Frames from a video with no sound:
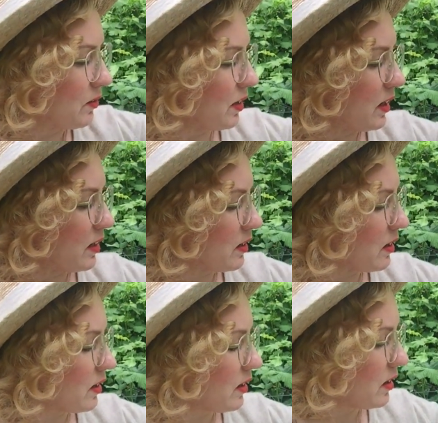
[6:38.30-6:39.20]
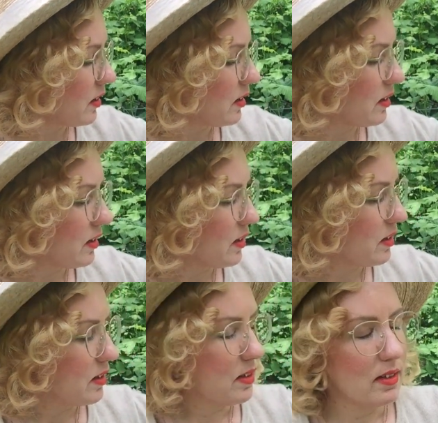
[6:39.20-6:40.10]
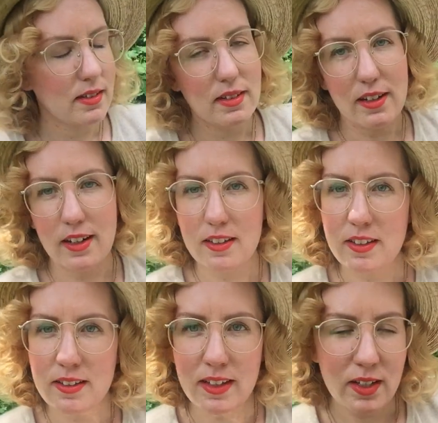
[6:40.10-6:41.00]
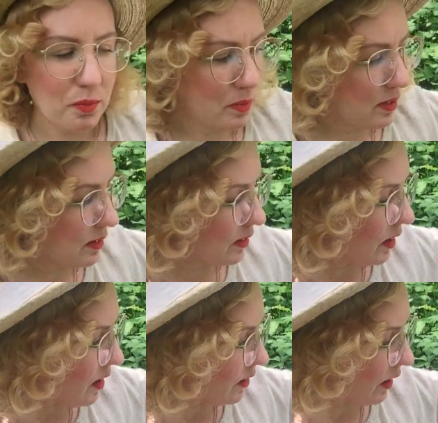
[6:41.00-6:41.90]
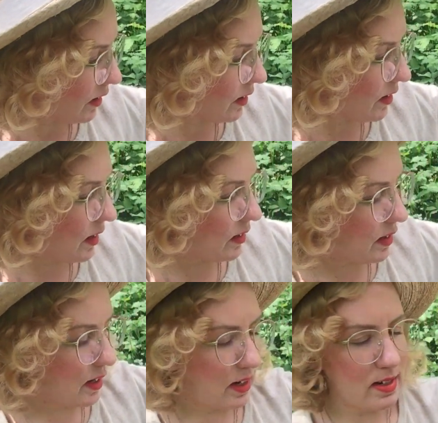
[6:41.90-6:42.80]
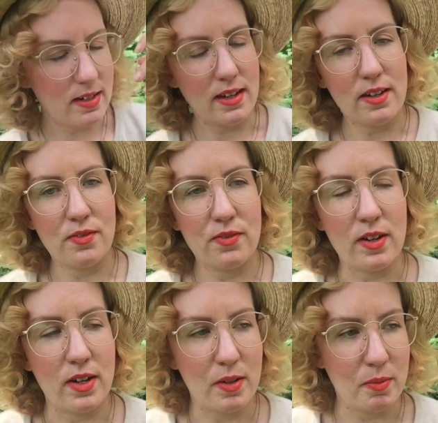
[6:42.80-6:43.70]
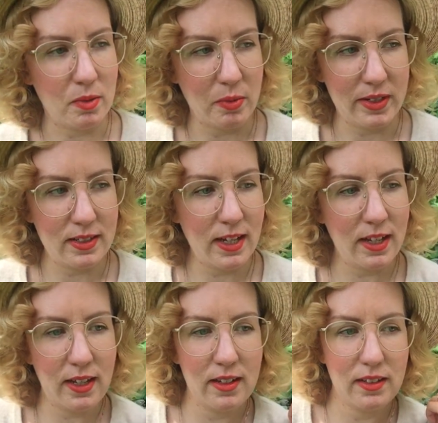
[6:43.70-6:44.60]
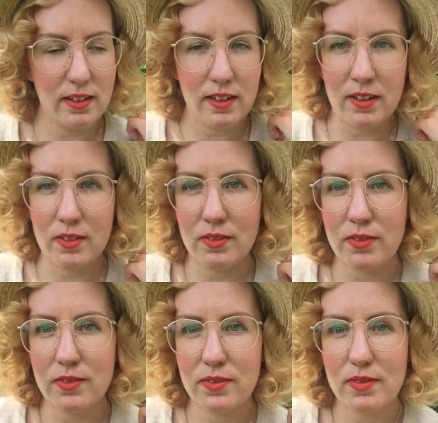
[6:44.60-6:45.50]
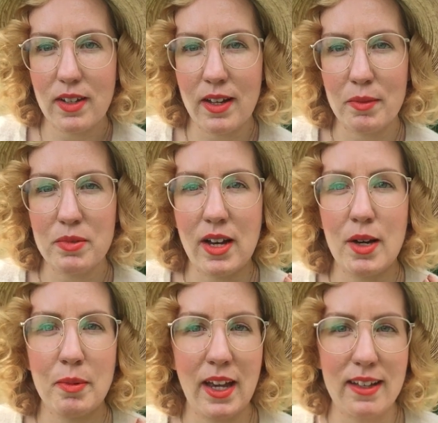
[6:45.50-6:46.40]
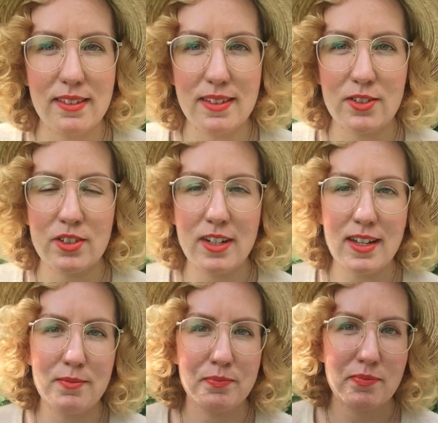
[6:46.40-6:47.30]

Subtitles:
of in color schemes, and I got that idea from Whitney of Tomcat Stitchery,